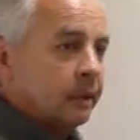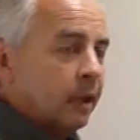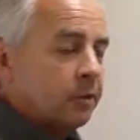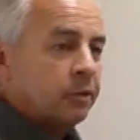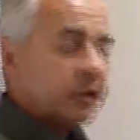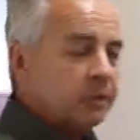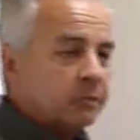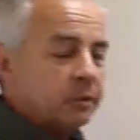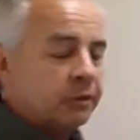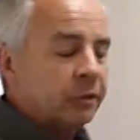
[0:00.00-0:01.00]
other
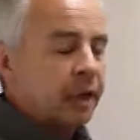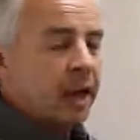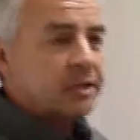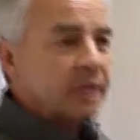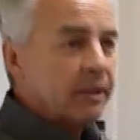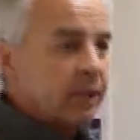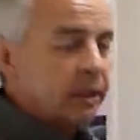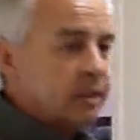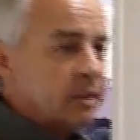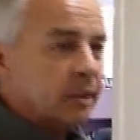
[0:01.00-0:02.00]
than cost
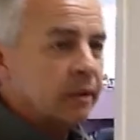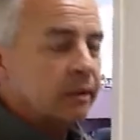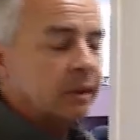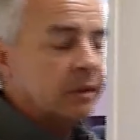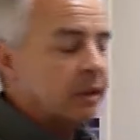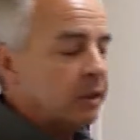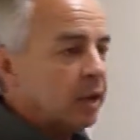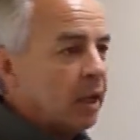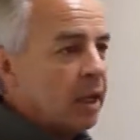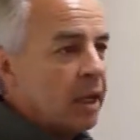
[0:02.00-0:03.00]
savings, and
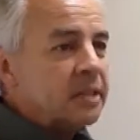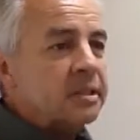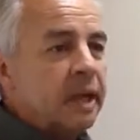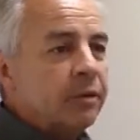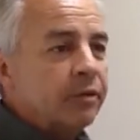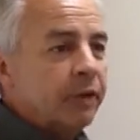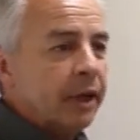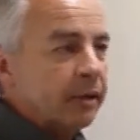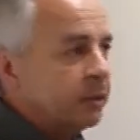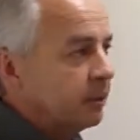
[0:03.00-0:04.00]
it's never
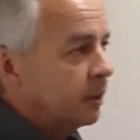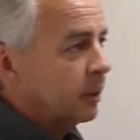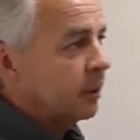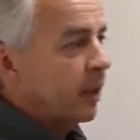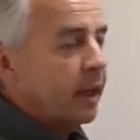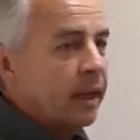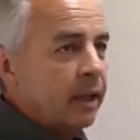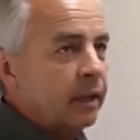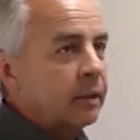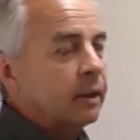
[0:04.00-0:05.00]
failed.
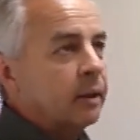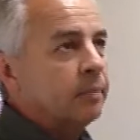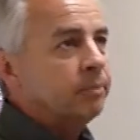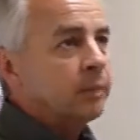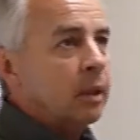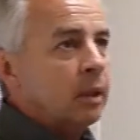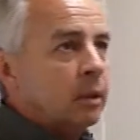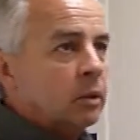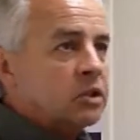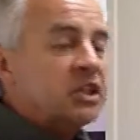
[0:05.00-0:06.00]
IA
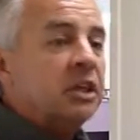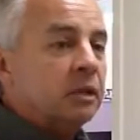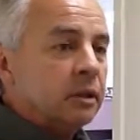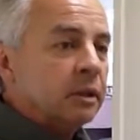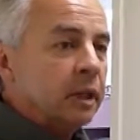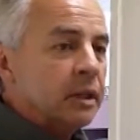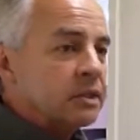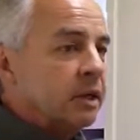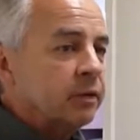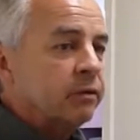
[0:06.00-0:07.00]
seal
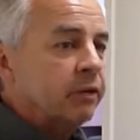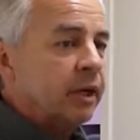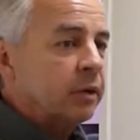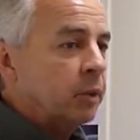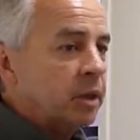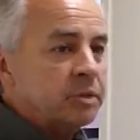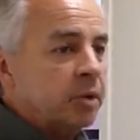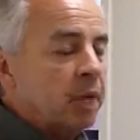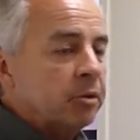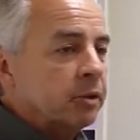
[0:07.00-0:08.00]
has never failed when it's
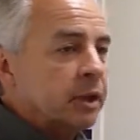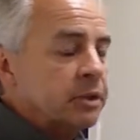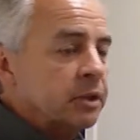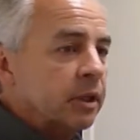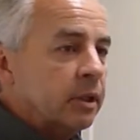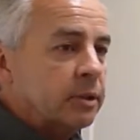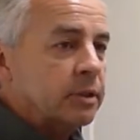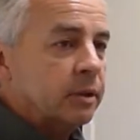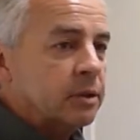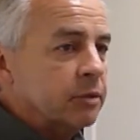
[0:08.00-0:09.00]
properly installed.
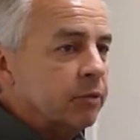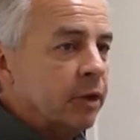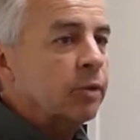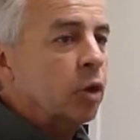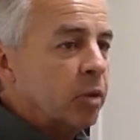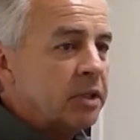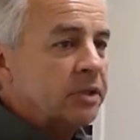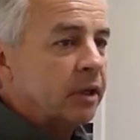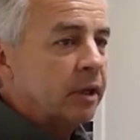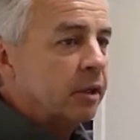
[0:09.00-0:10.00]
So it's a very robust
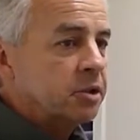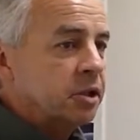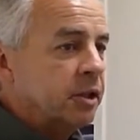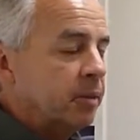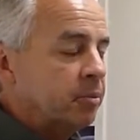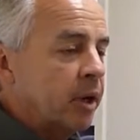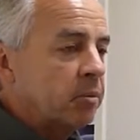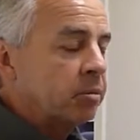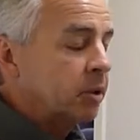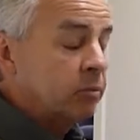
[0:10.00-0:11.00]
technology that
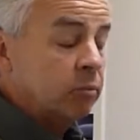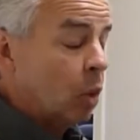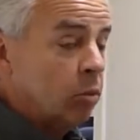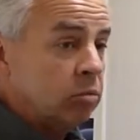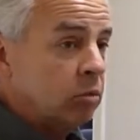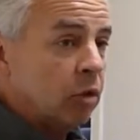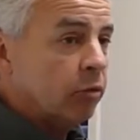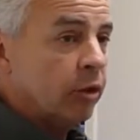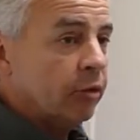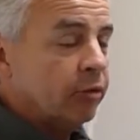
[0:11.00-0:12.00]
probably won't go
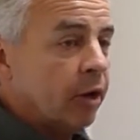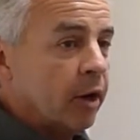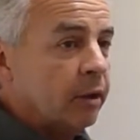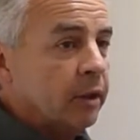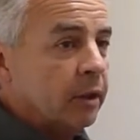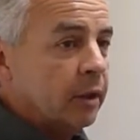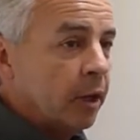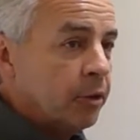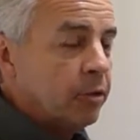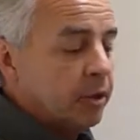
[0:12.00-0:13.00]
very far,
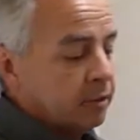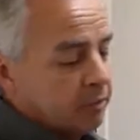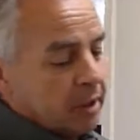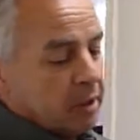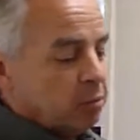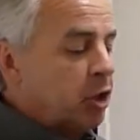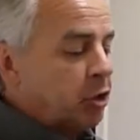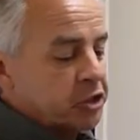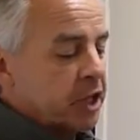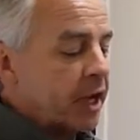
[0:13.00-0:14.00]
other than
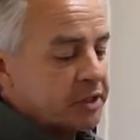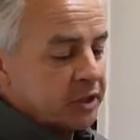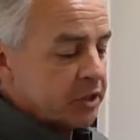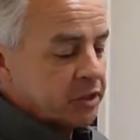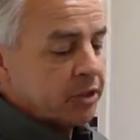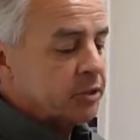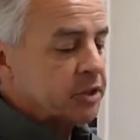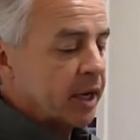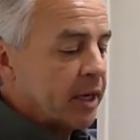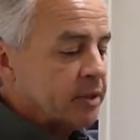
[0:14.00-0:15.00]
bigger sizes, other
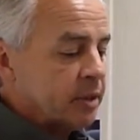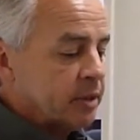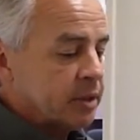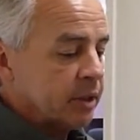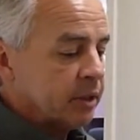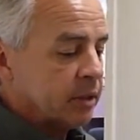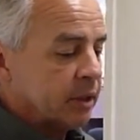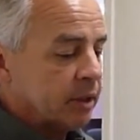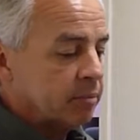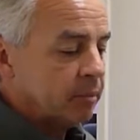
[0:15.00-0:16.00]
sizes,
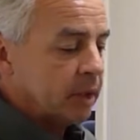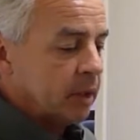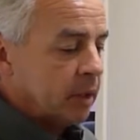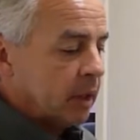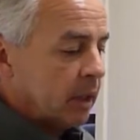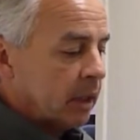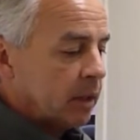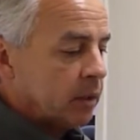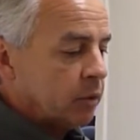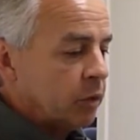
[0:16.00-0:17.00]

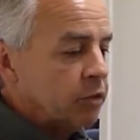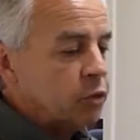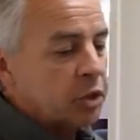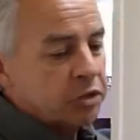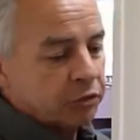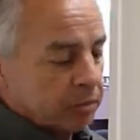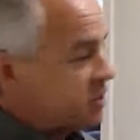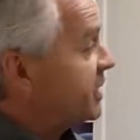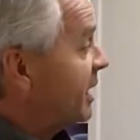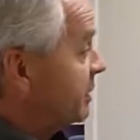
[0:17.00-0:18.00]
and we've switched from
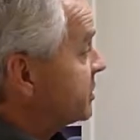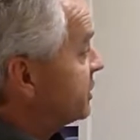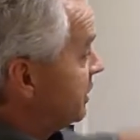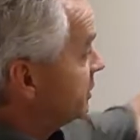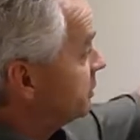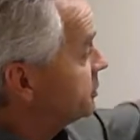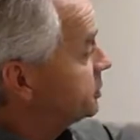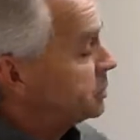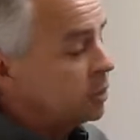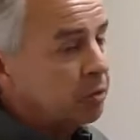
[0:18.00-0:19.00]
stainless steel
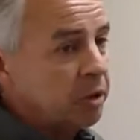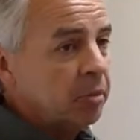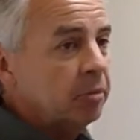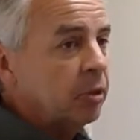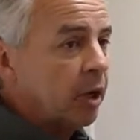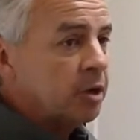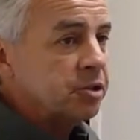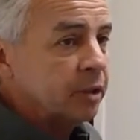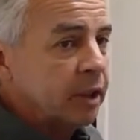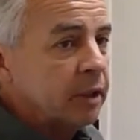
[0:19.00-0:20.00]
to aluminum
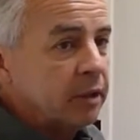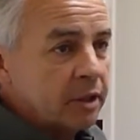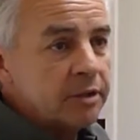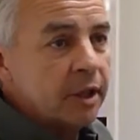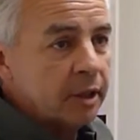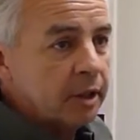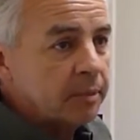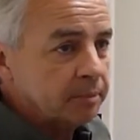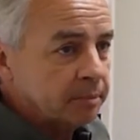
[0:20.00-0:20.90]
largely and things like that.